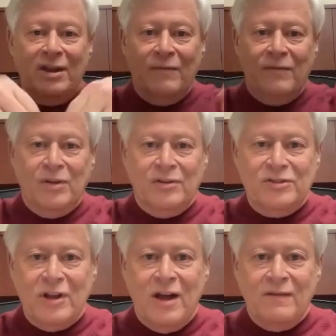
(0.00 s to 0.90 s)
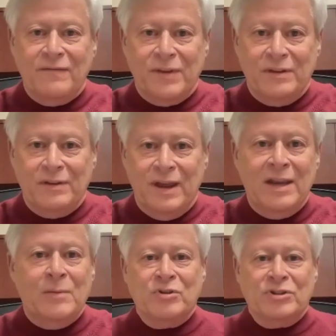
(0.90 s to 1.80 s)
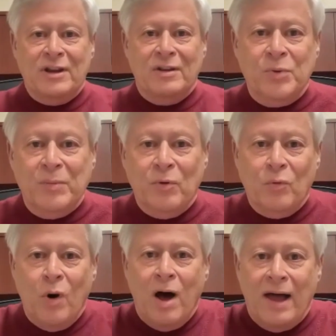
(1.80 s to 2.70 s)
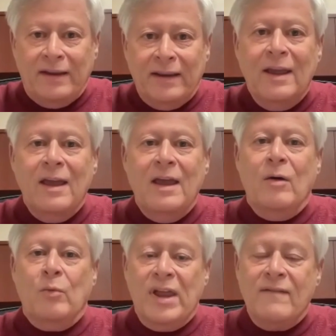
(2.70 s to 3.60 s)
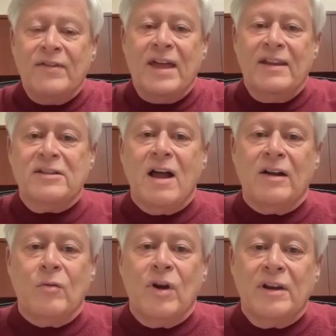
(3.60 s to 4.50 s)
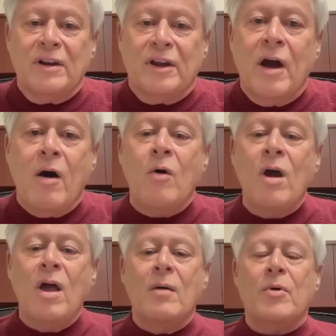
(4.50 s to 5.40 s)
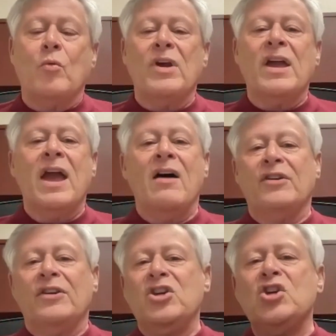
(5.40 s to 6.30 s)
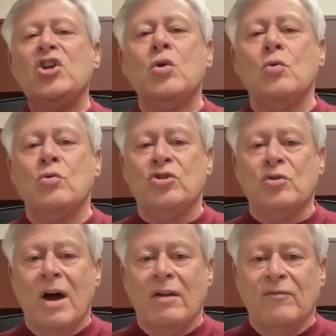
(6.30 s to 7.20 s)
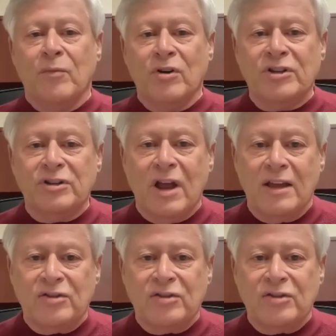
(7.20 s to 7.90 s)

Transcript: of the stuff that eighty percent of the people want, and we have that in stock ready to go, but we have a huge amount of merchandise